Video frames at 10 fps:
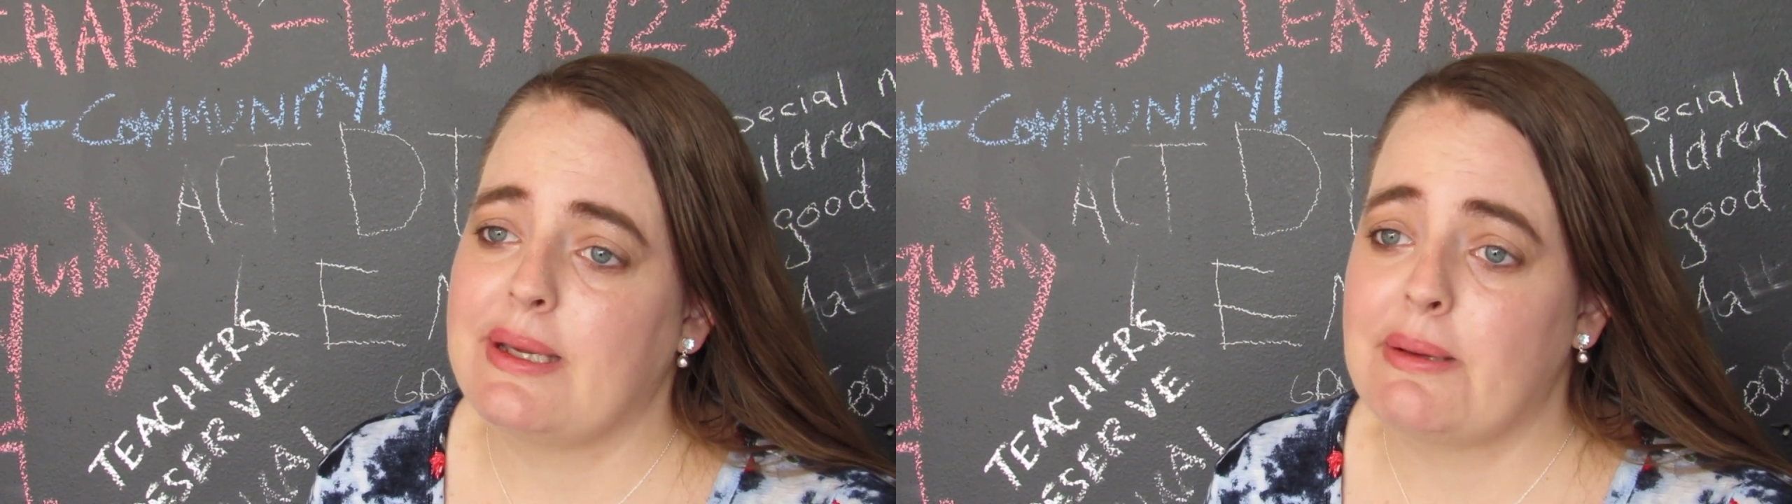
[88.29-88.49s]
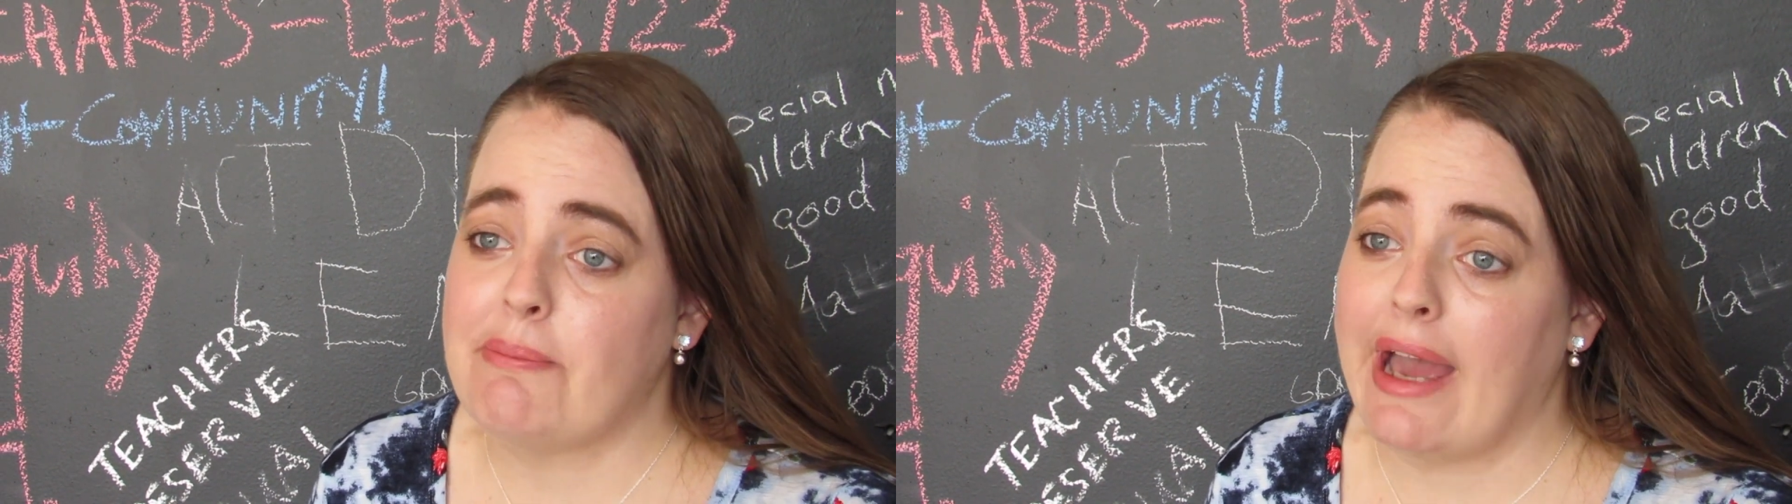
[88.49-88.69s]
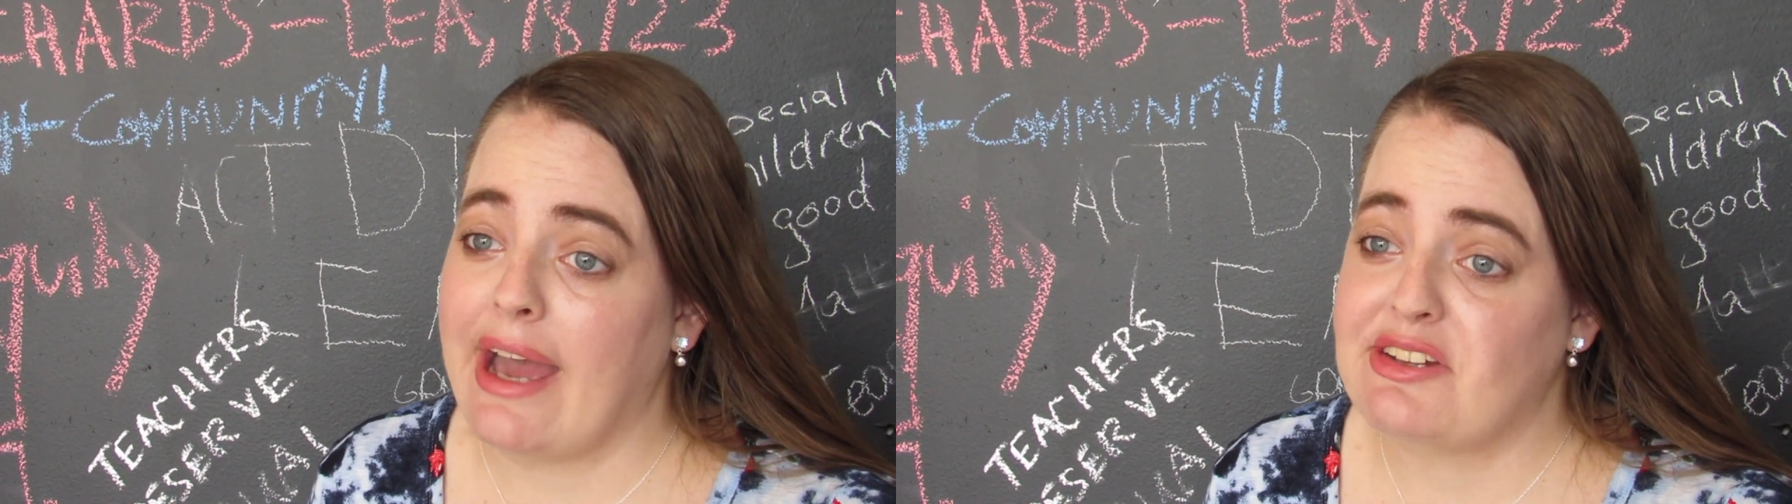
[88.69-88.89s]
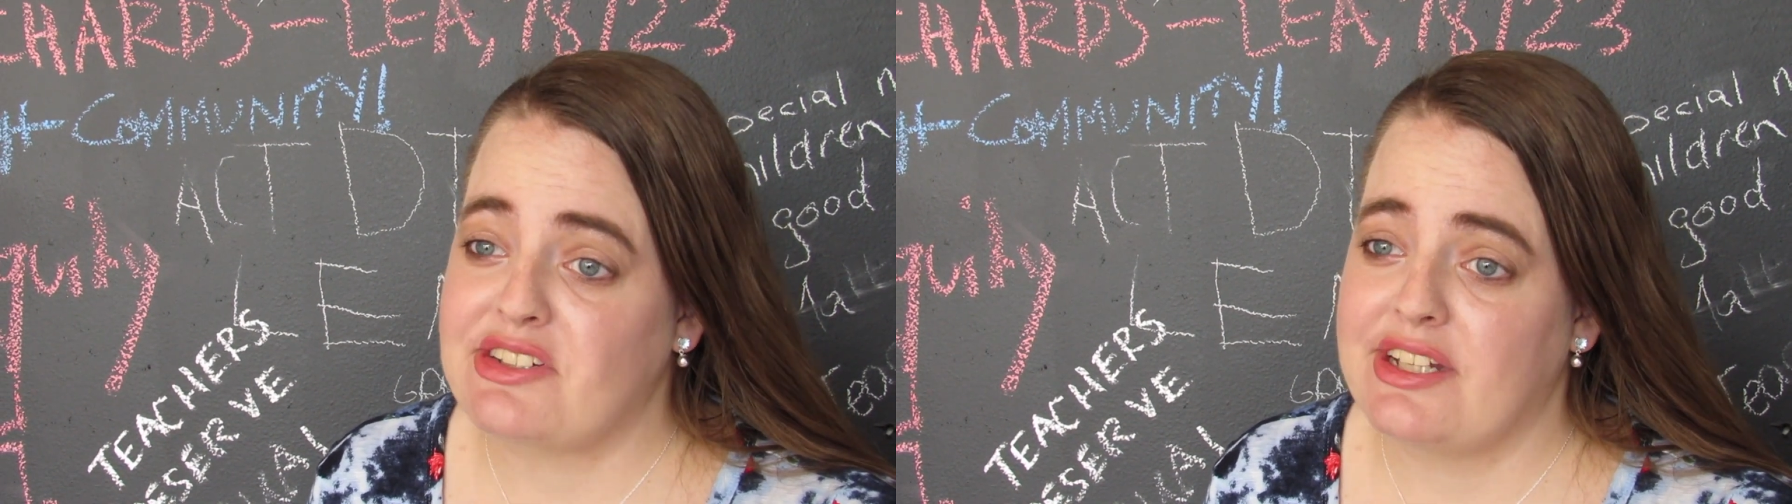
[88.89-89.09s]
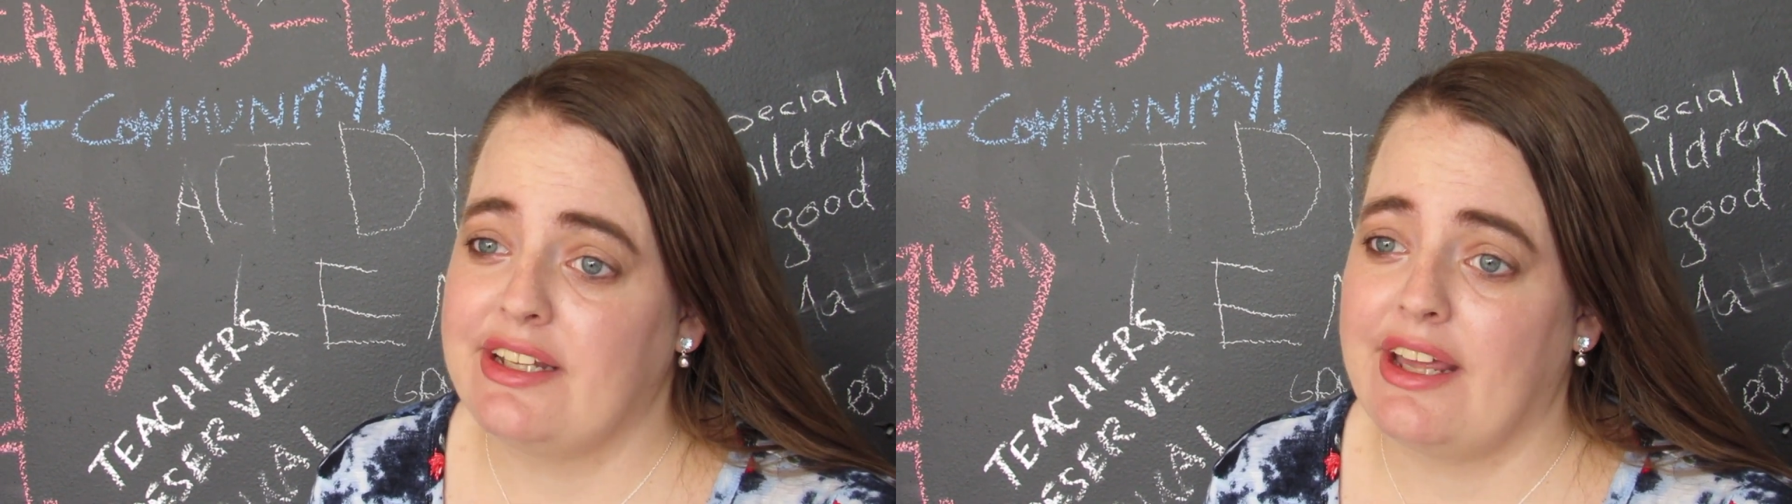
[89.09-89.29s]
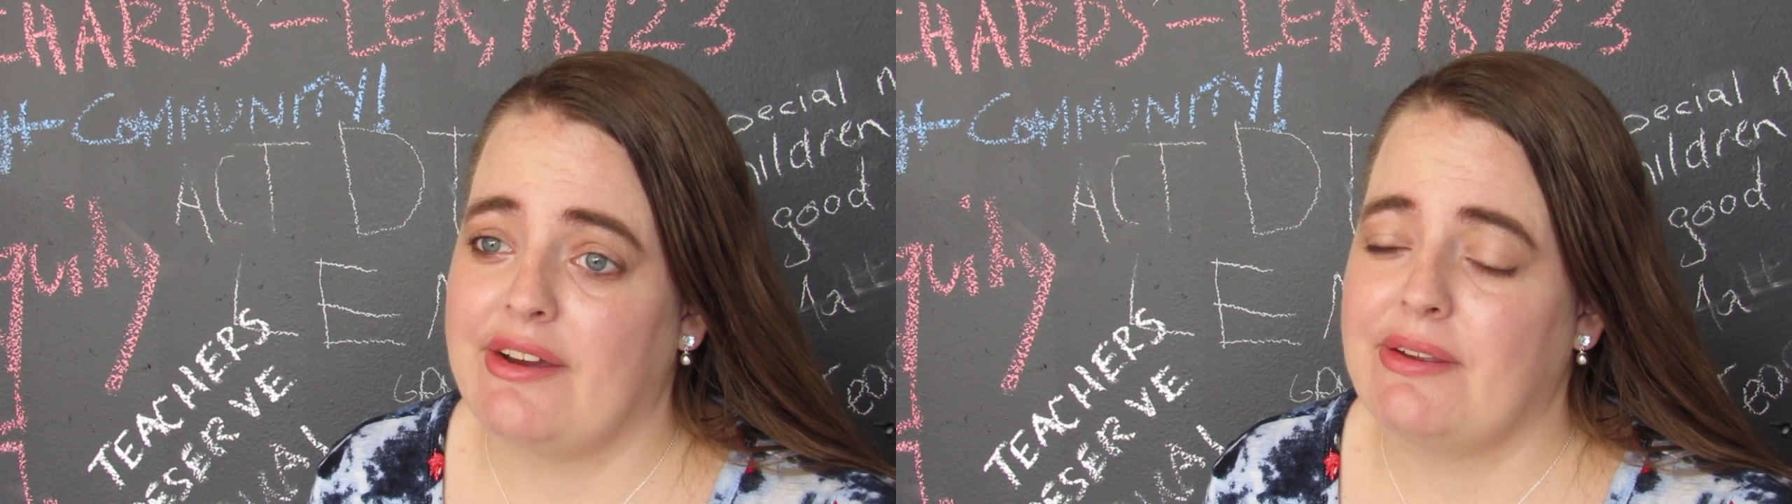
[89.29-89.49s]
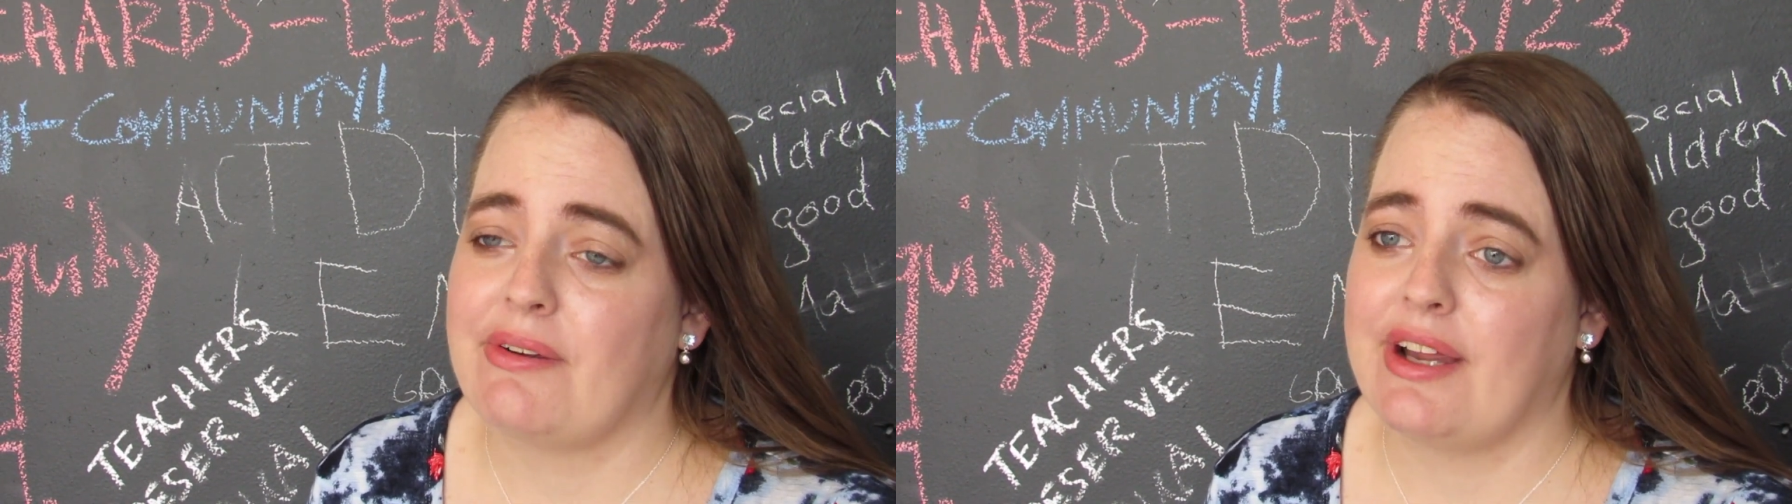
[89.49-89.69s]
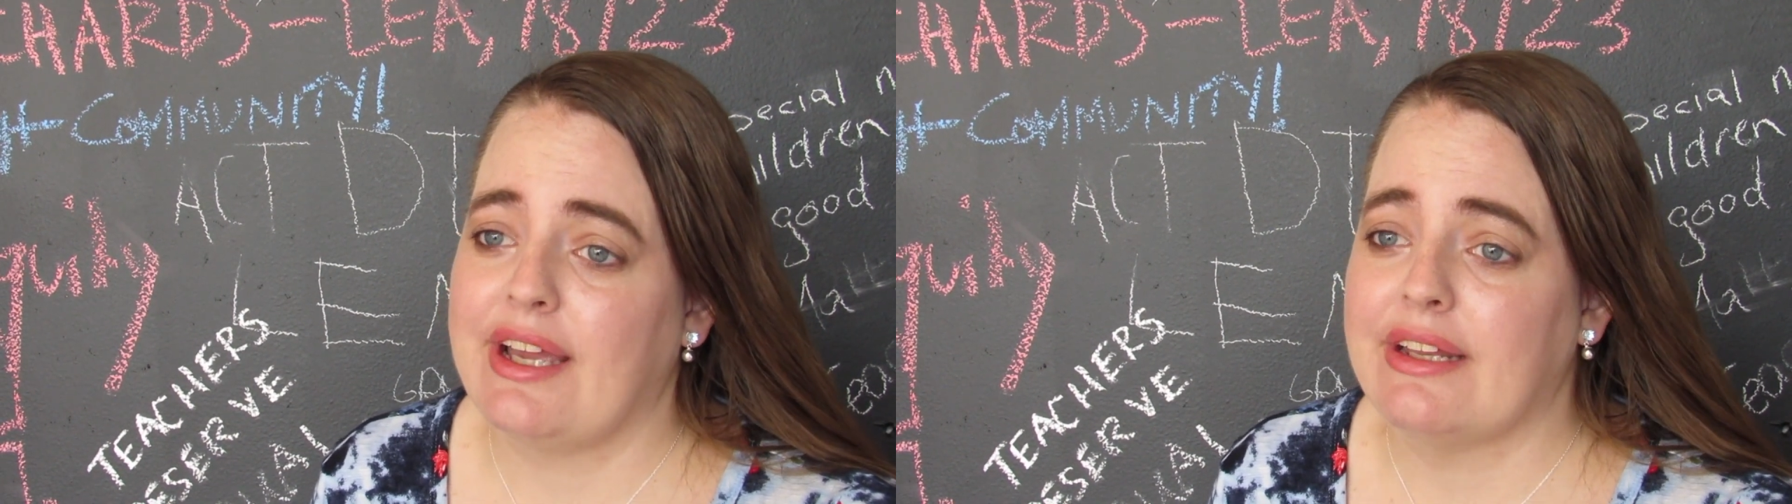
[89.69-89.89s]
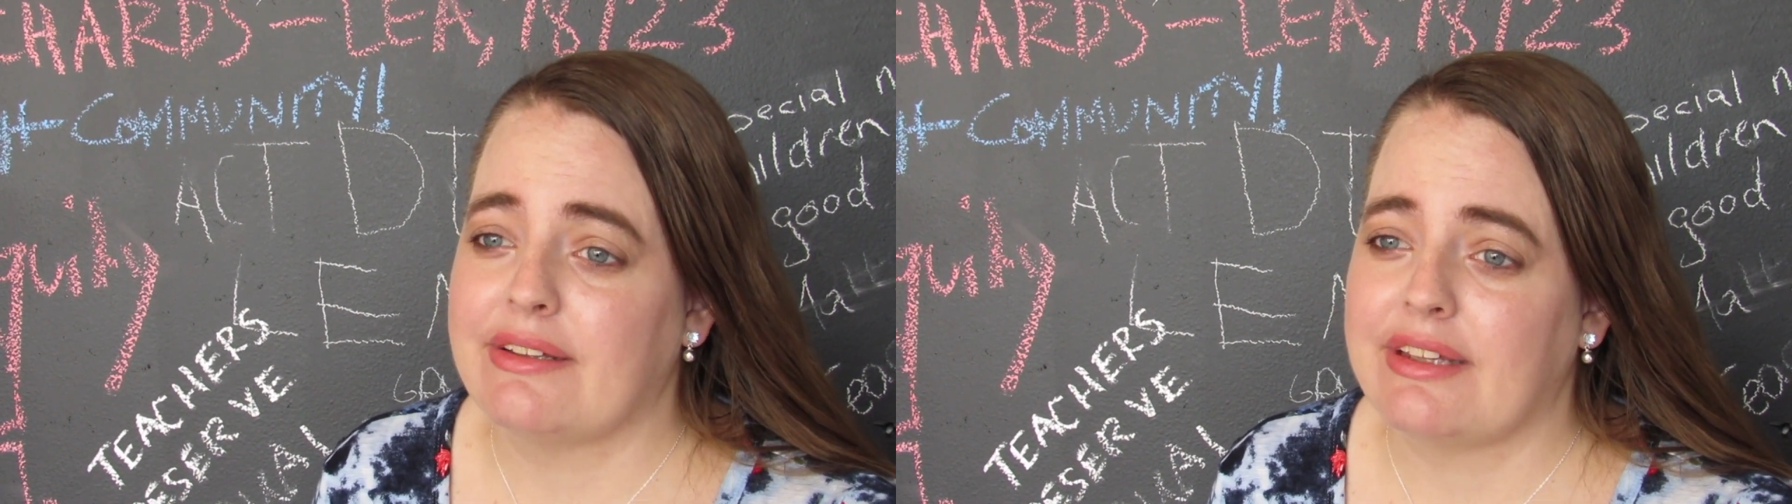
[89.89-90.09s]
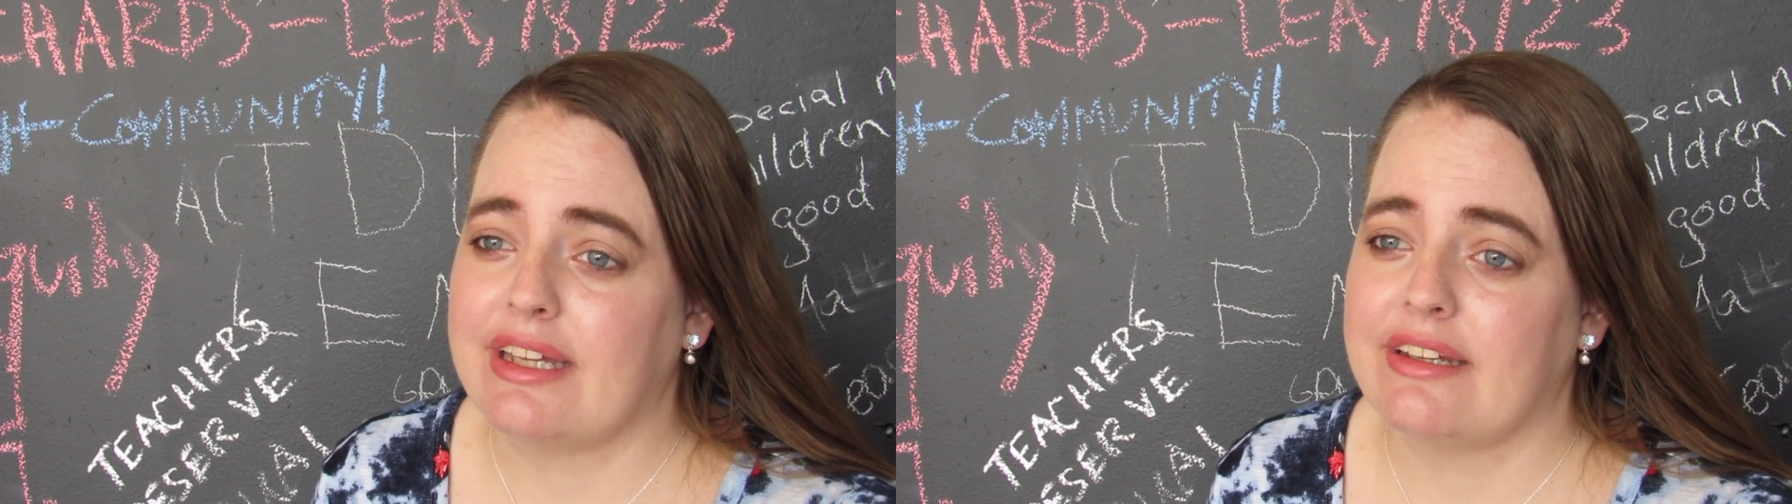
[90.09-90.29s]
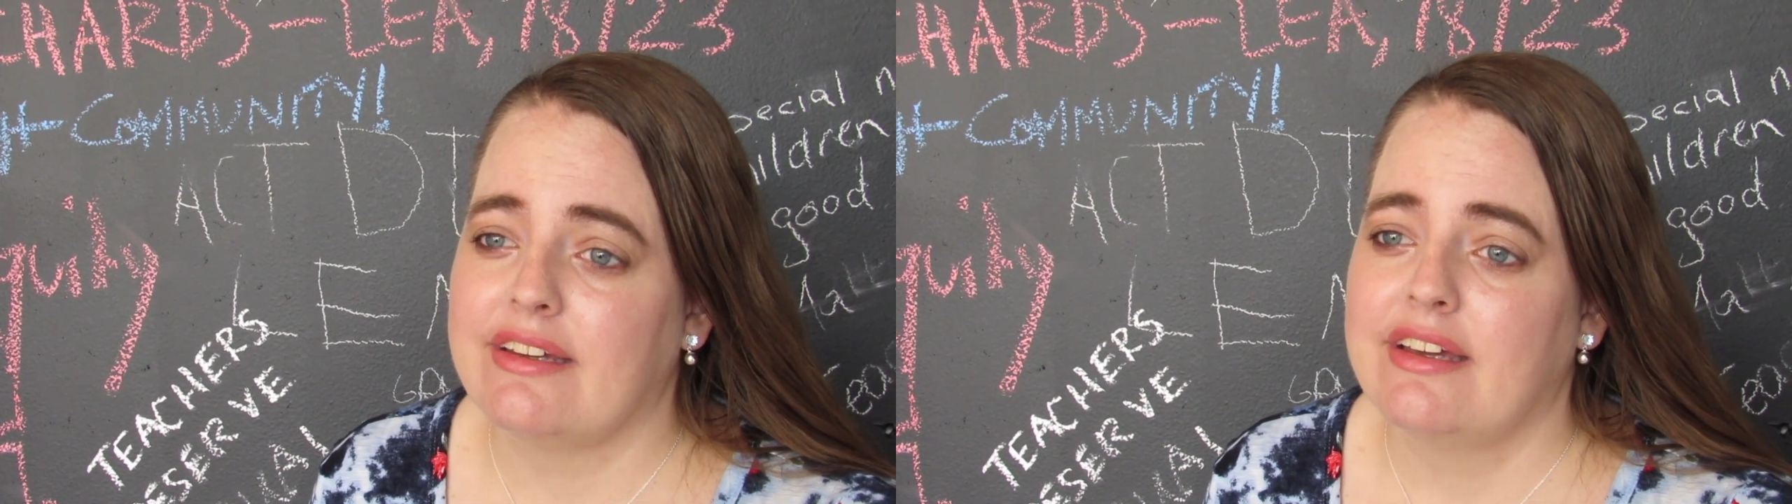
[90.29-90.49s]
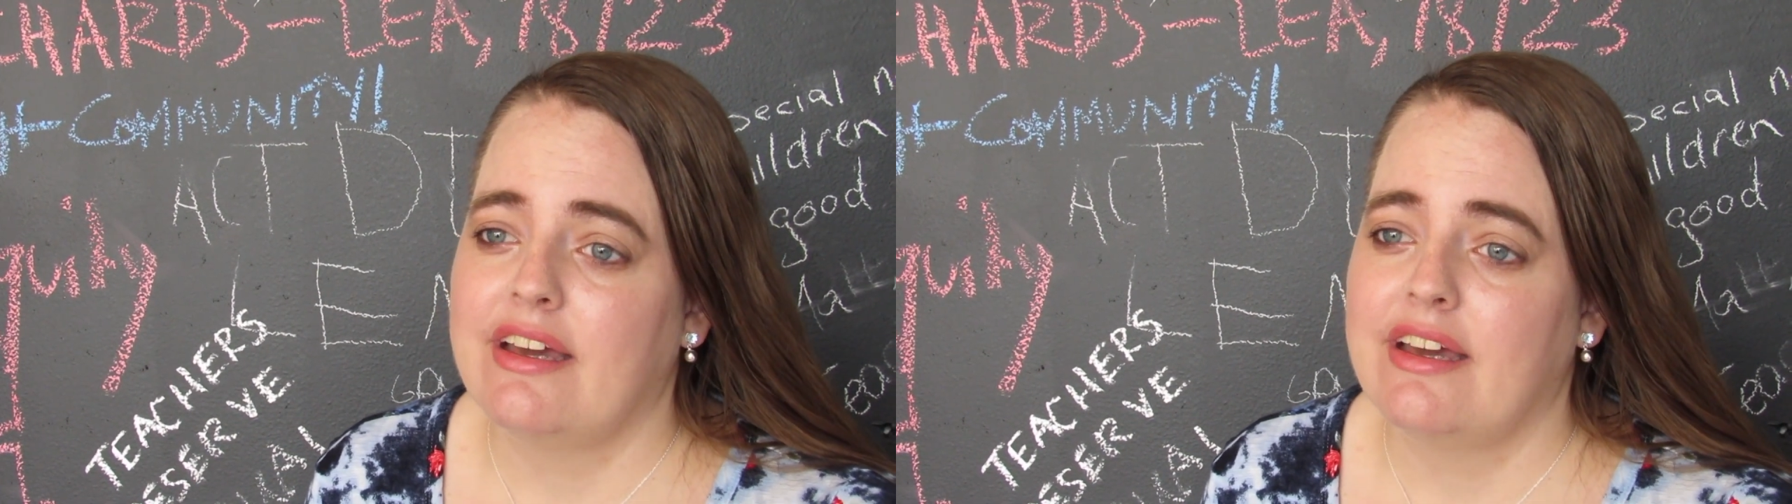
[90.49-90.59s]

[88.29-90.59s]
compassionate in how you are handling